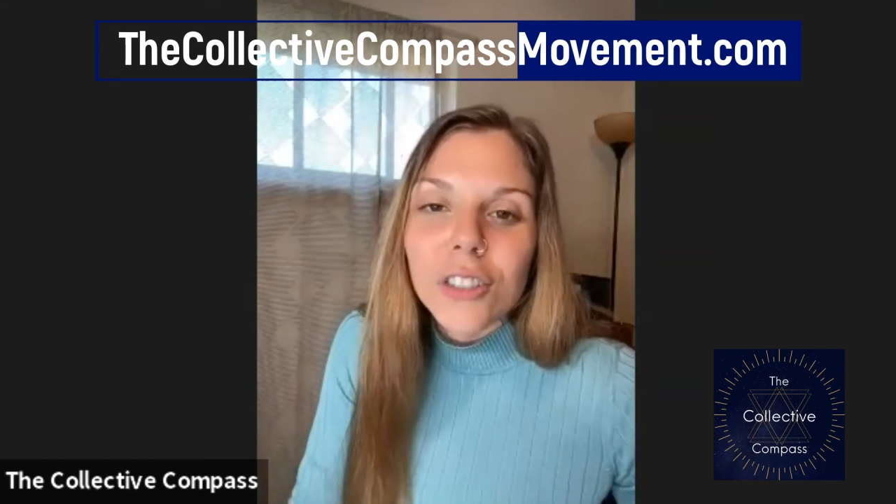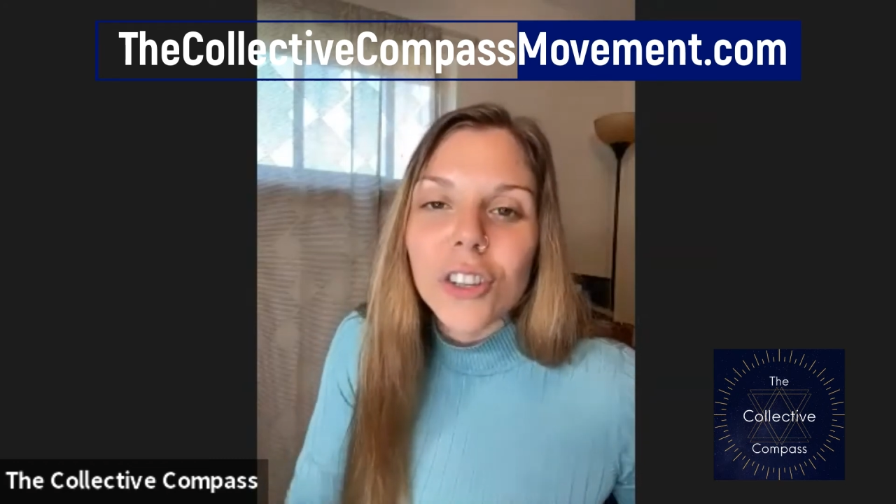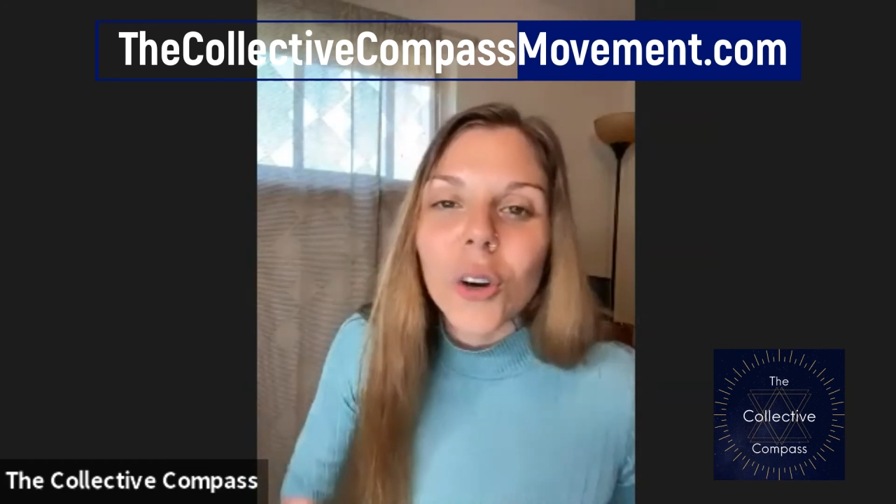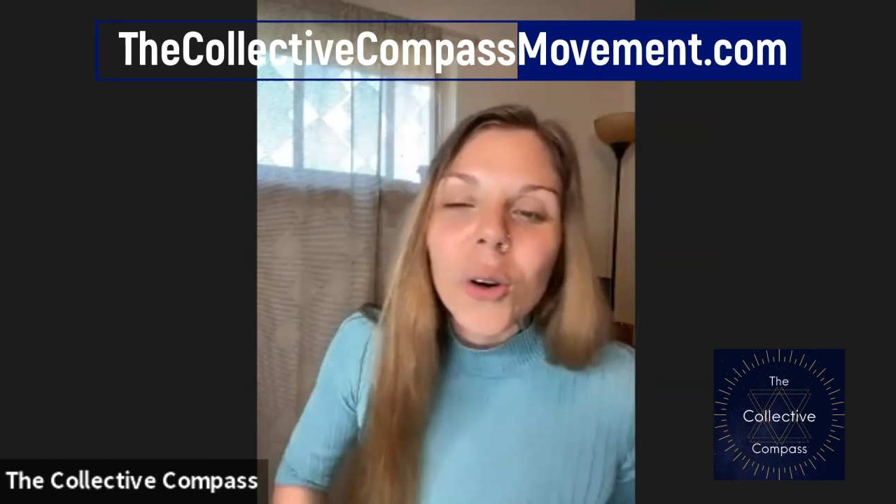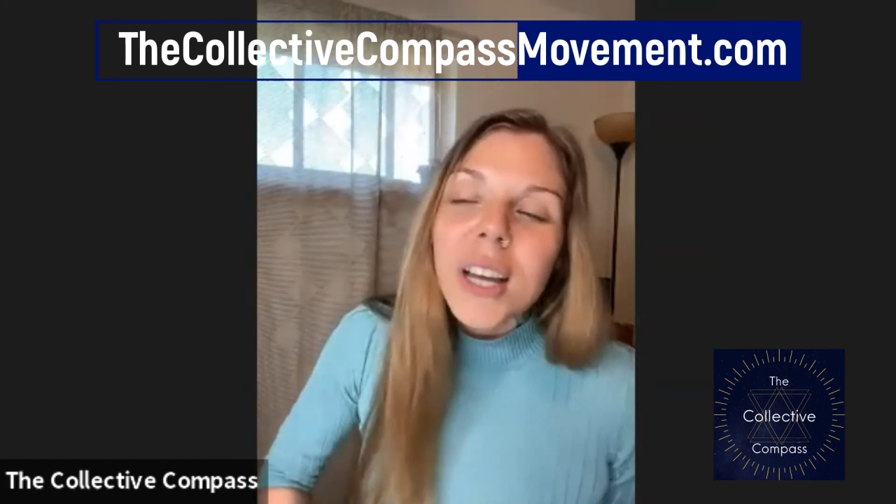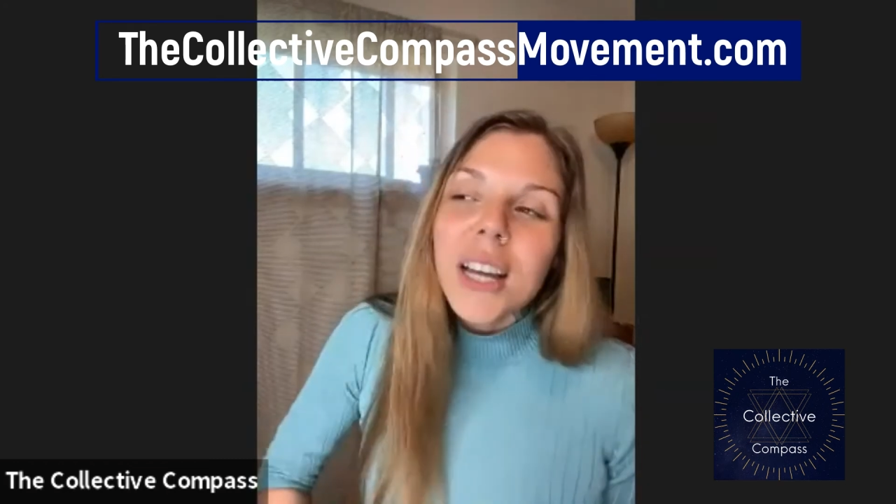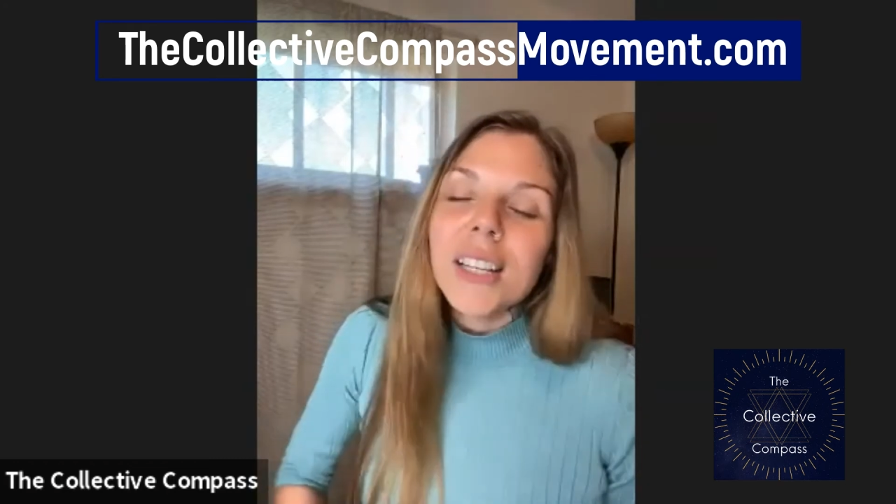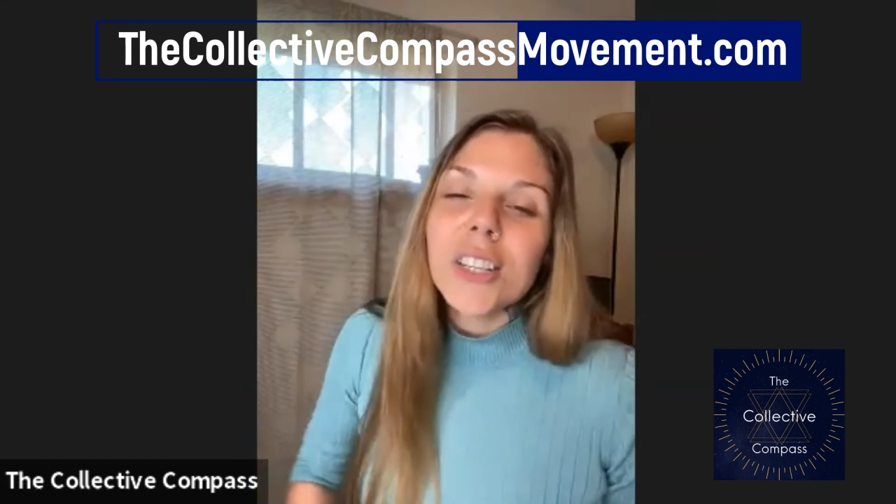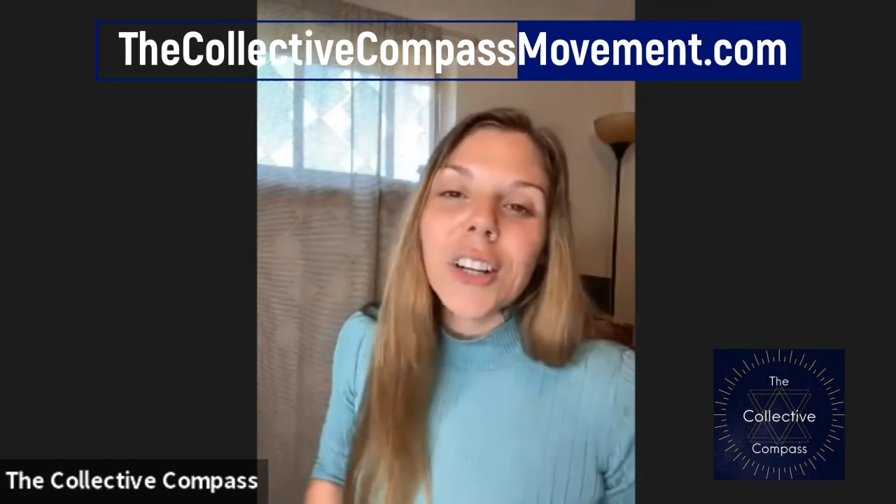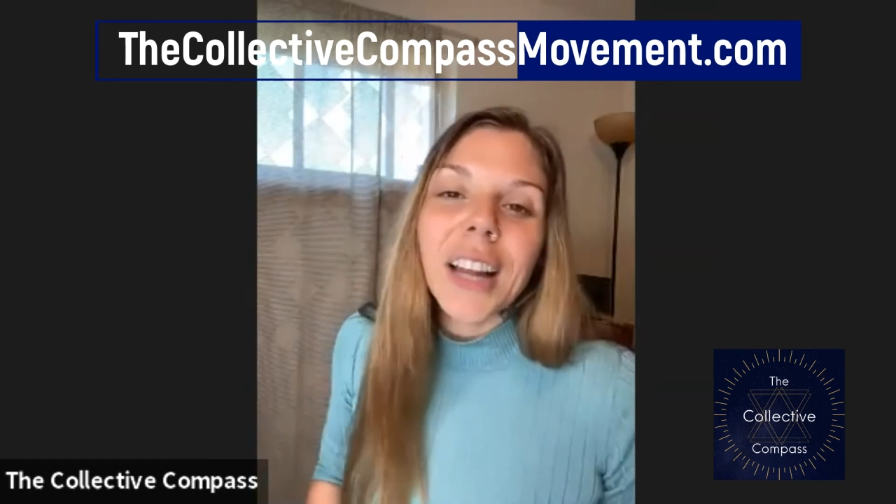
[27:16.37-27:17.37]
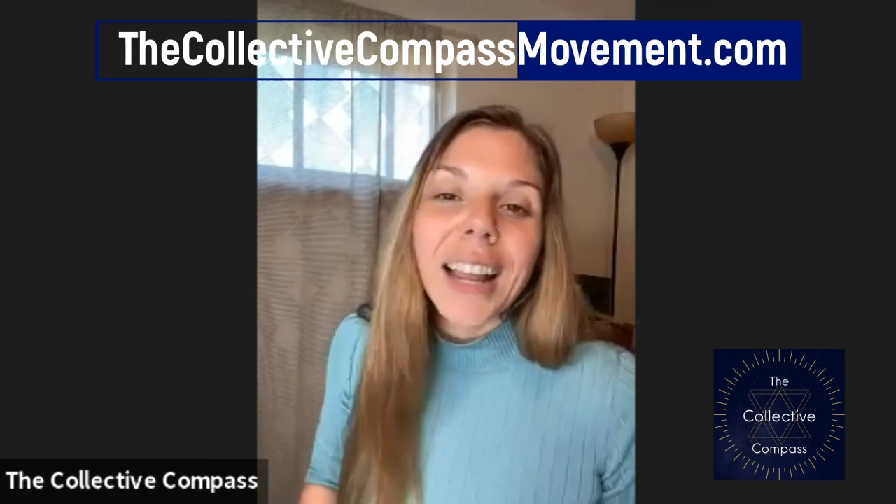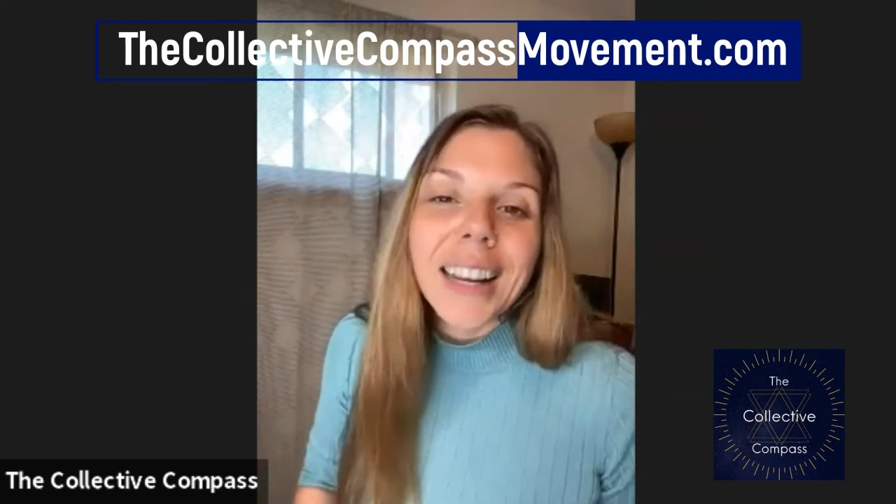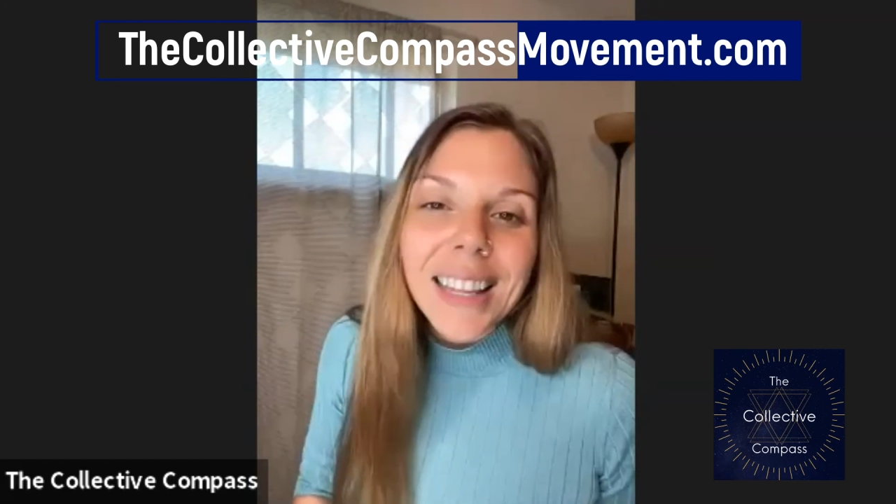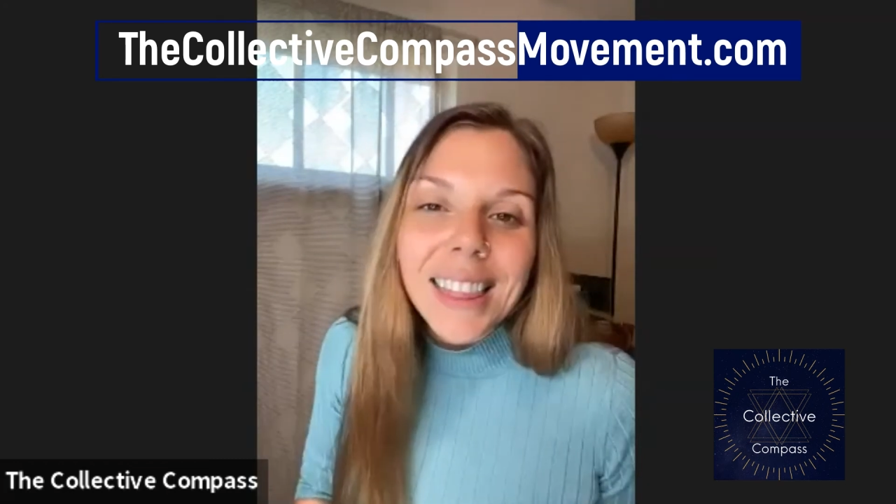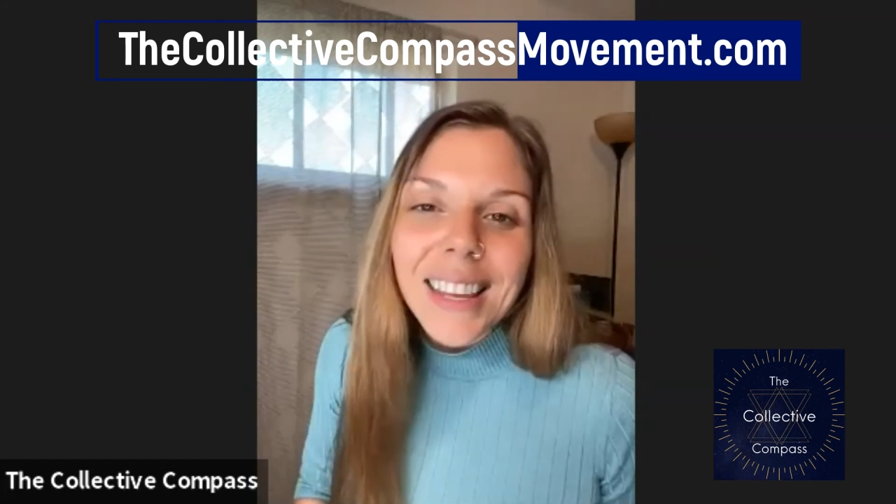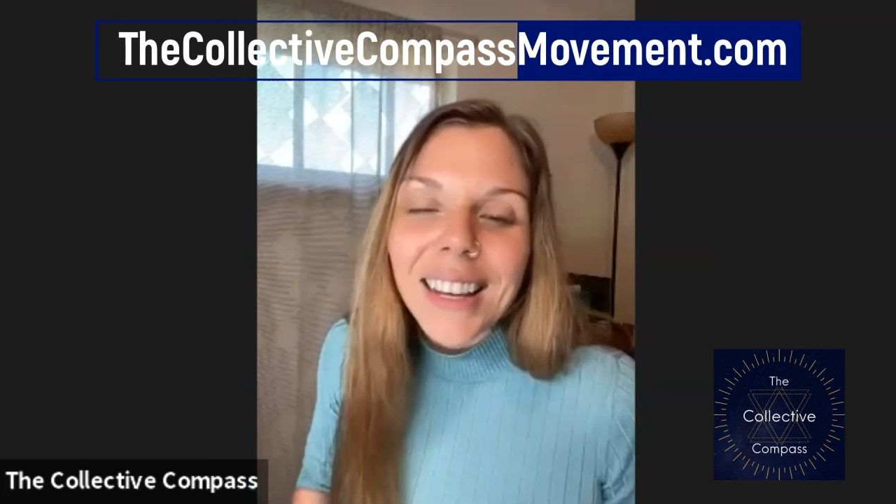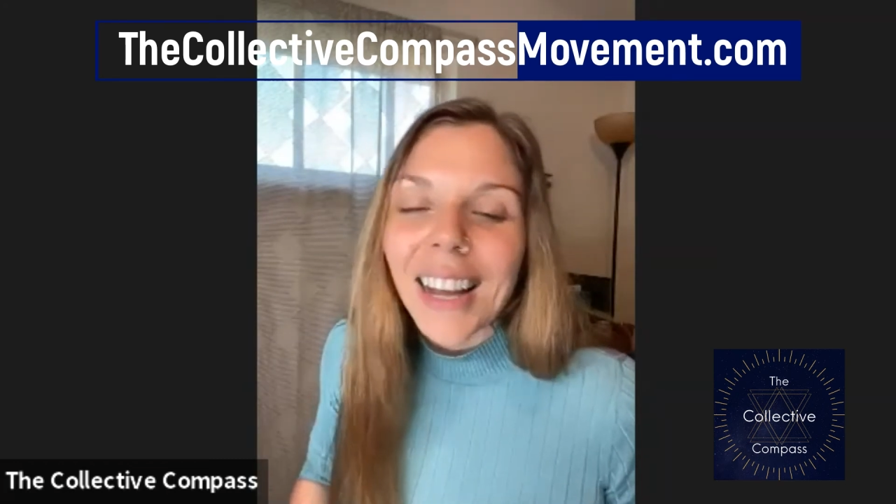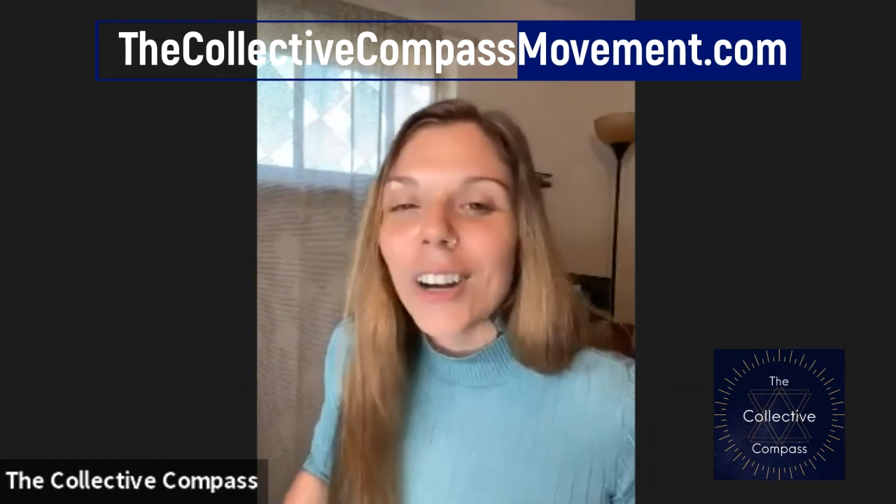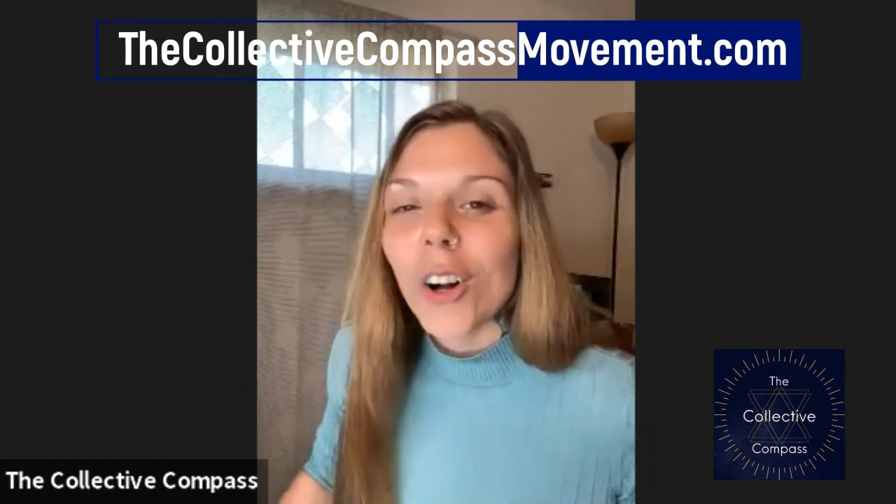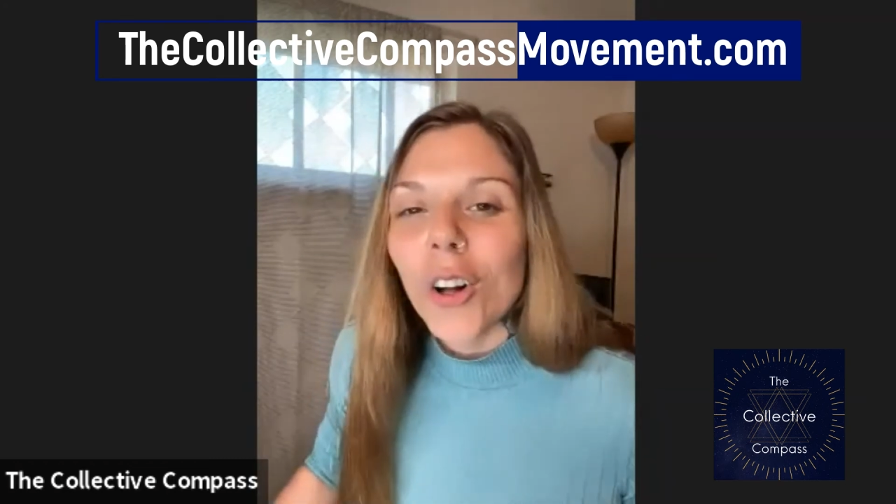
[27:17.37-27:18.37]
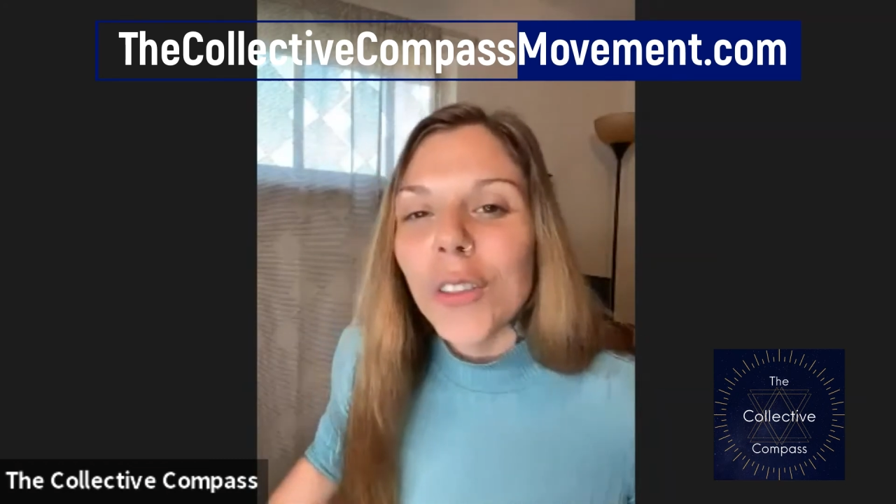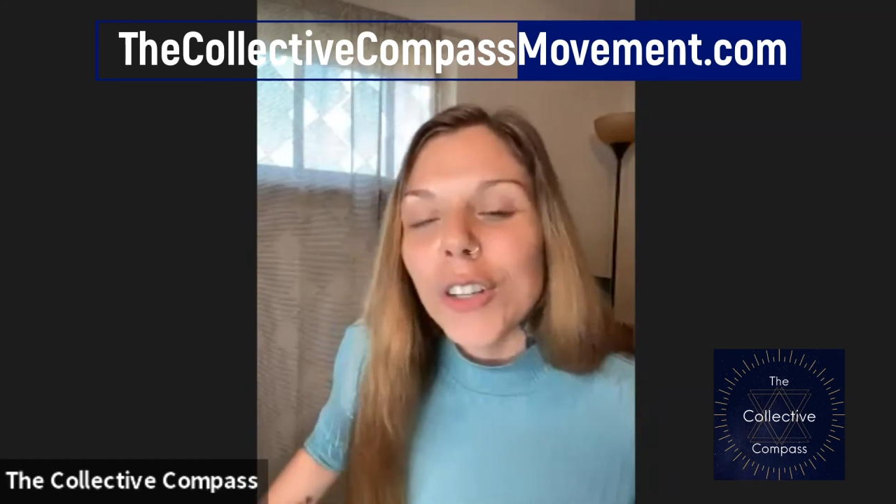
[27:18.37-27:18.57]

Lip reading: So is there anything at all